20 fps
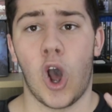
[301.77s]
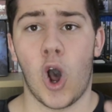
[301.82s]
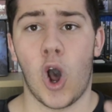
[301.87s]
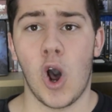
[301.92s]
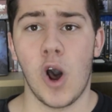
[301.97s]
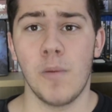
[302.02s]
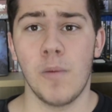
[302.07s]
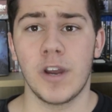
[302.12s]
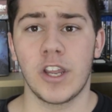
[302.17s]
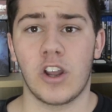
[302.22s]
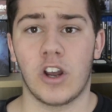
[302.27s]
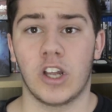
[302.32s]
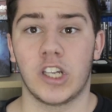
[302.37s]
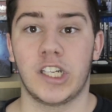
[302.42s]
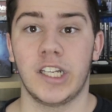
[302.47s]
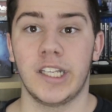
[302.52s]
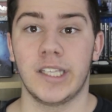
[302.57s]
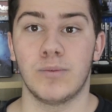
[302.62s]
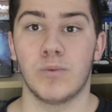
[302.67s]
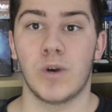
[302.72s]
Oh my god,
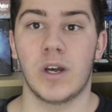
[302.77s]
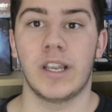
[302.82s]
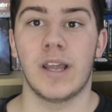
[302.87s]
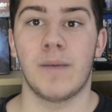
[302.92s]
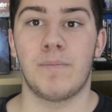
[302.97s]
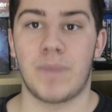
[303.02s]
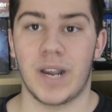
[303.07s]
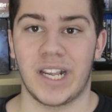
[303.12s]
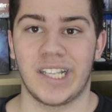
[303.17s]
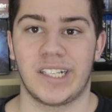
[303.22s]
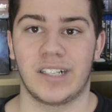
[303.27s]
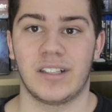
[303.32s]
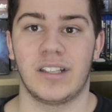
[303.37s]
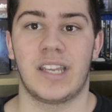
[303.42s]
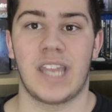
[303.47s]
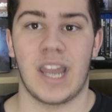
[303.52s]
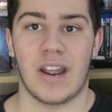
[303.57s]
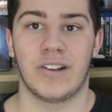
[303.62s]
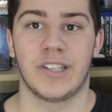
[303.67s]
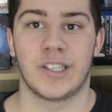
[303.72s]
she's the one that basically
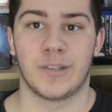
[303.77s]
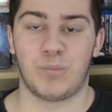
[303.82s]
carries the